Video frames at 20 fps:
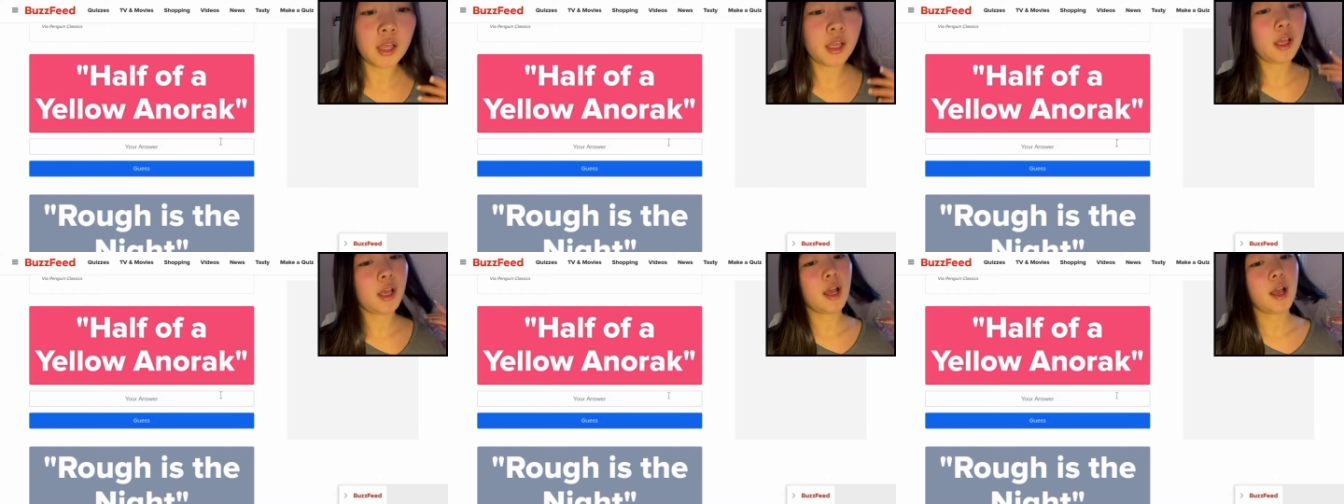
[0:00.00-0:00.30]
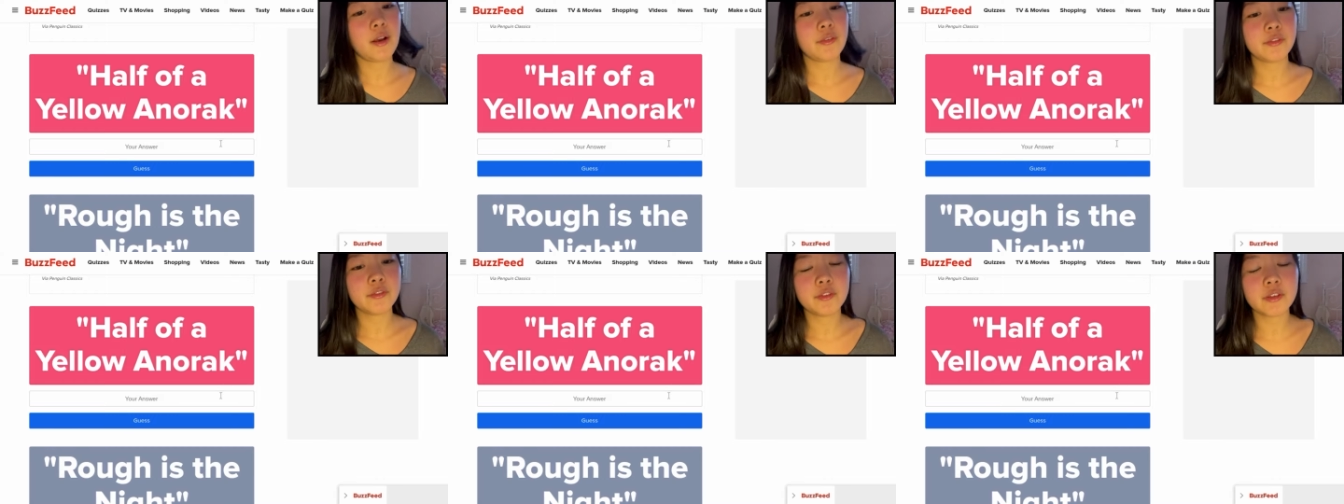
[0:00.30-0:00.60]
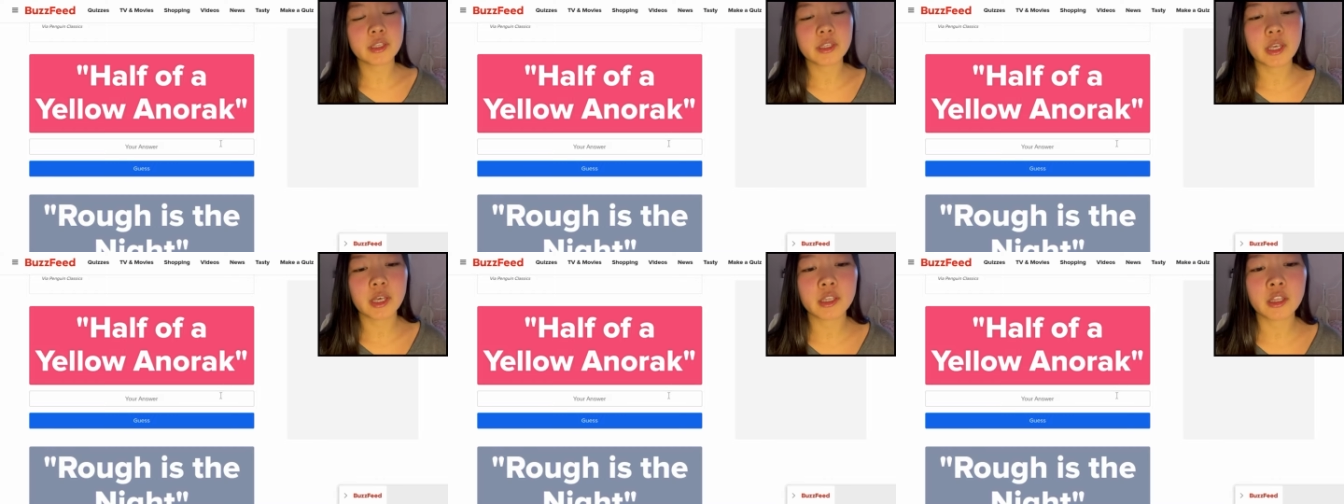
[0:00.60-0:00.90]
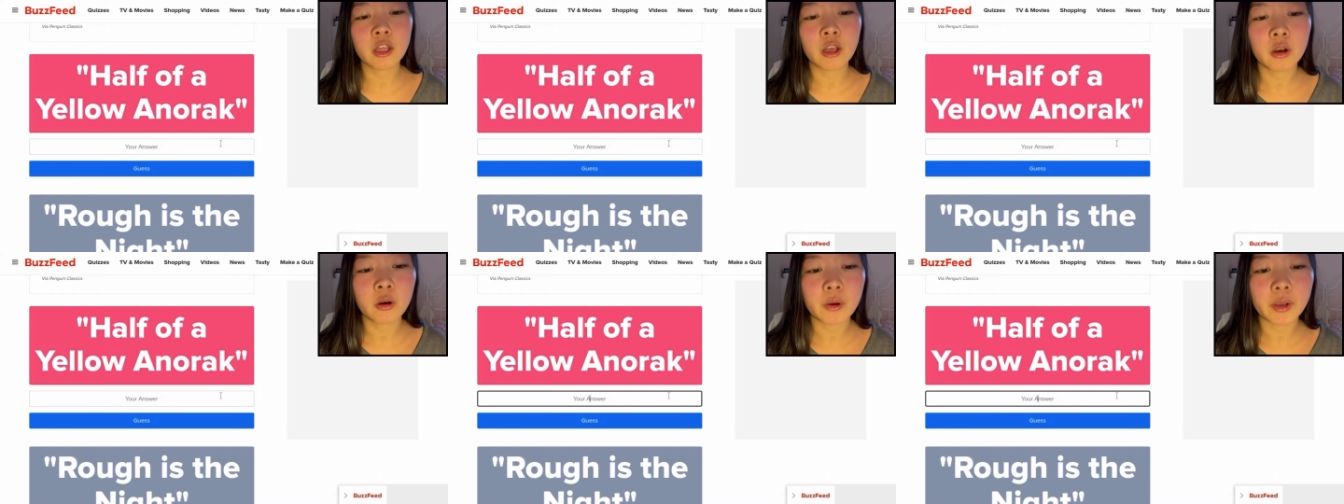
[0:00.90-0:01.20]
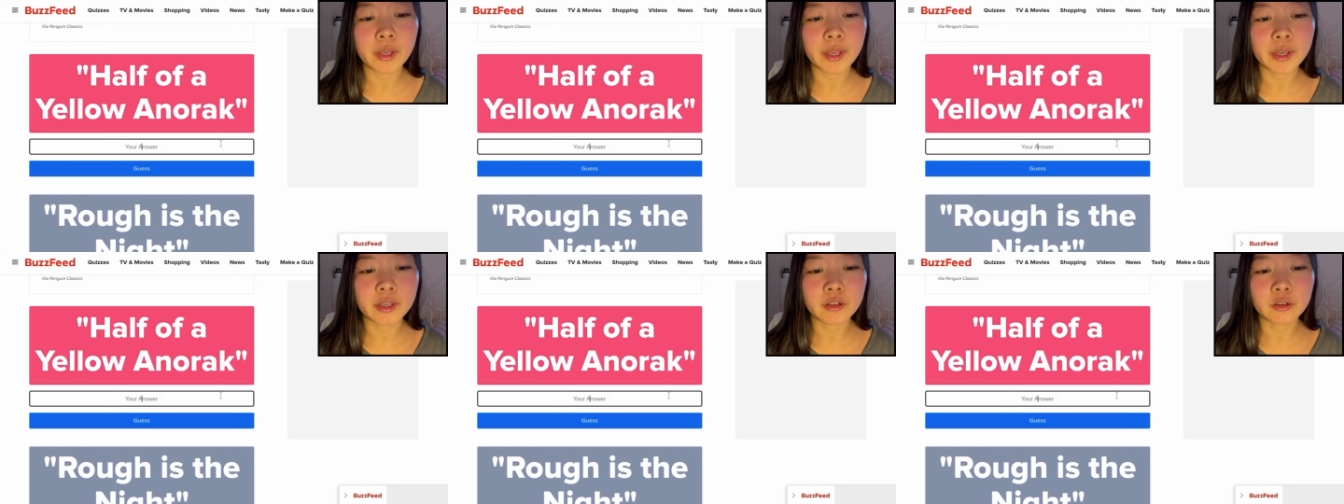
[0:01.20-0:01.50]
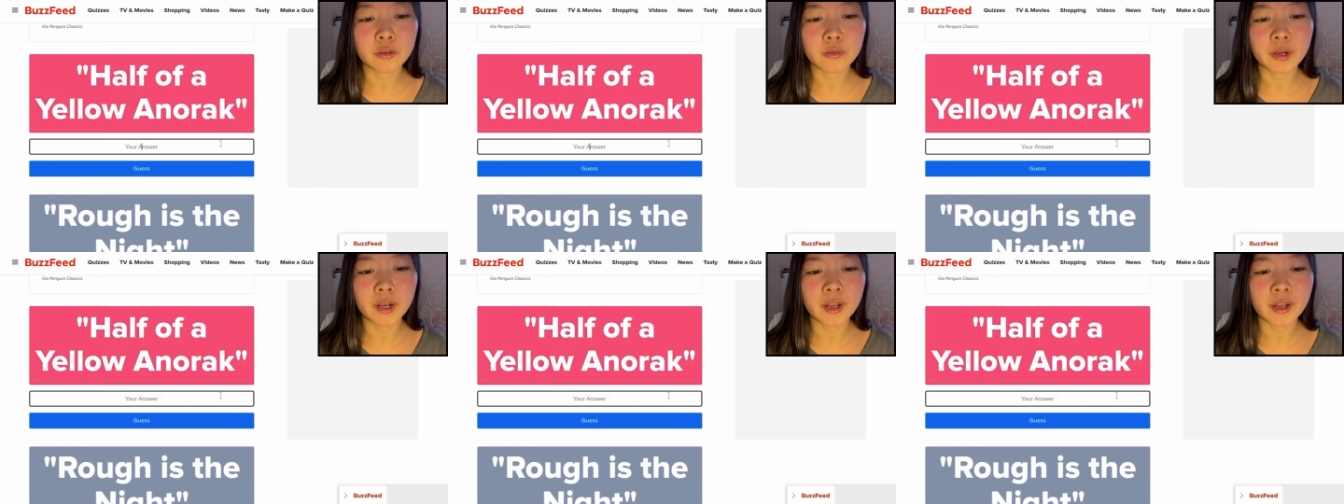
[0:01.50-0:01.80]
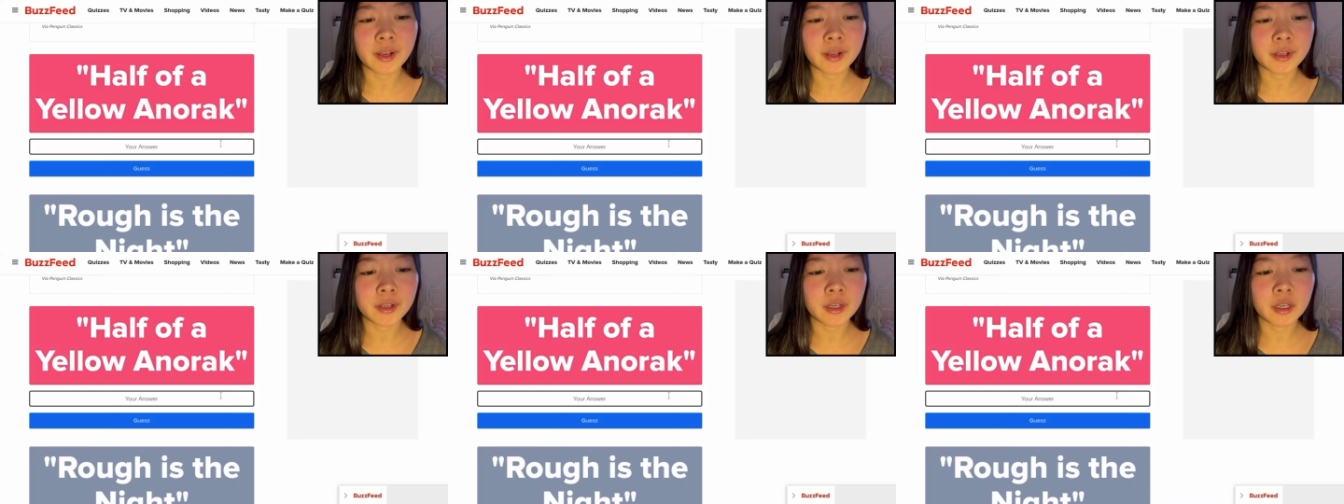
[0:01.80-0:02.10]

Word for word: Half of a yellow anorak.